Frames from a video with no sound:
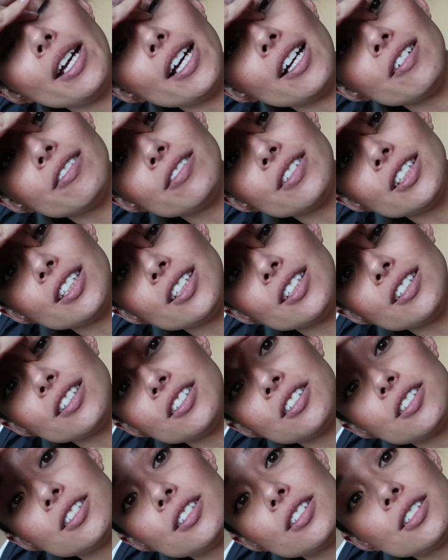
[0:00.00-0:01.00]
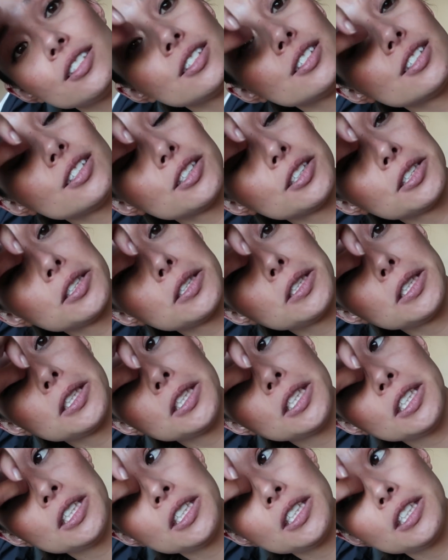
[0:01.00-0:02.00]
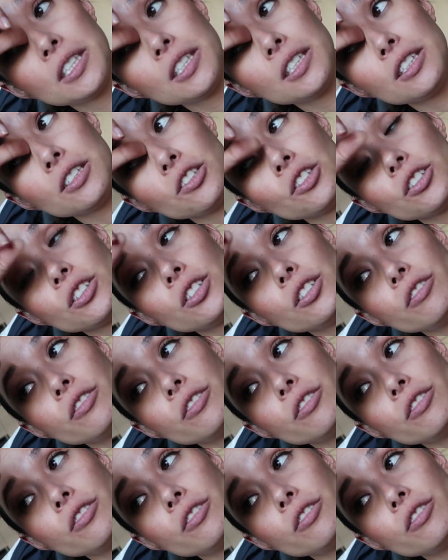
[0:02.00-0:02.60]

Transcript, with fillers: I have to look